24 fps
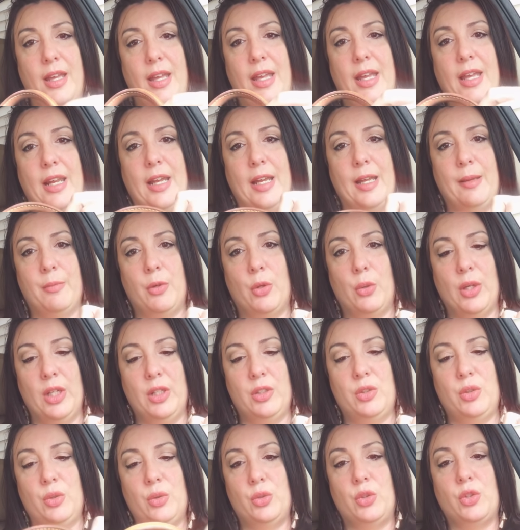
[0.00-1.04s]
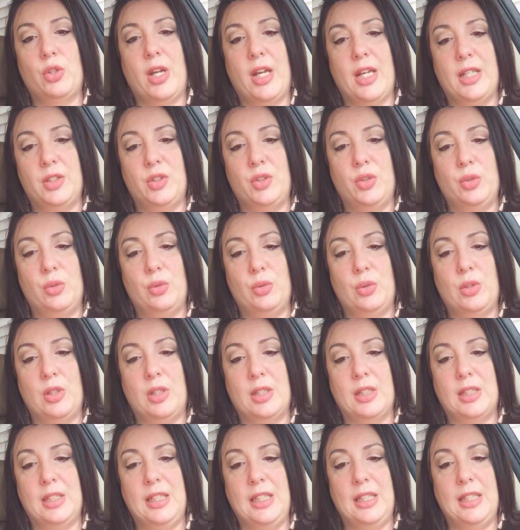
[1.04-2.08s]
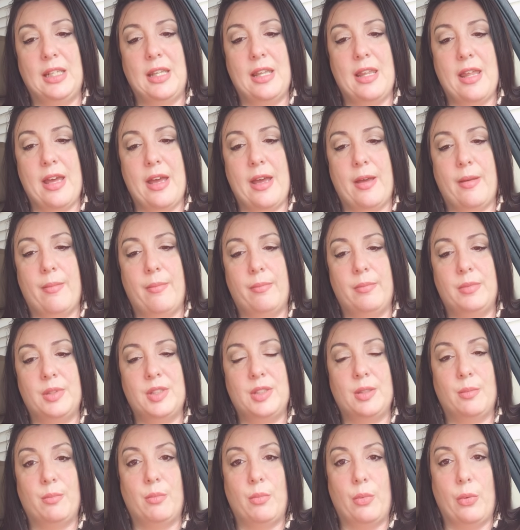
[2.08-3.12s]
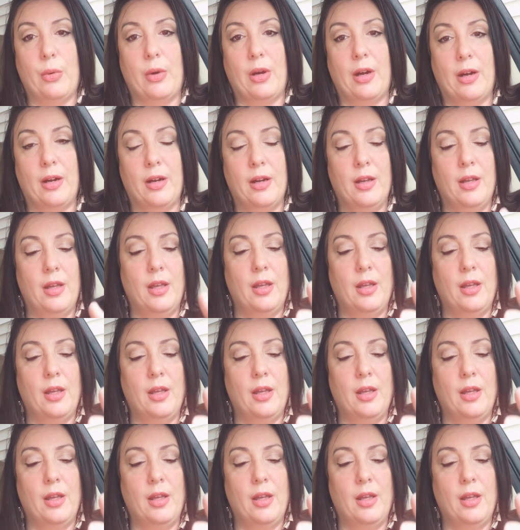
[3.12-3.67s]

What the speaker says: and I'm going to try to clean them some more.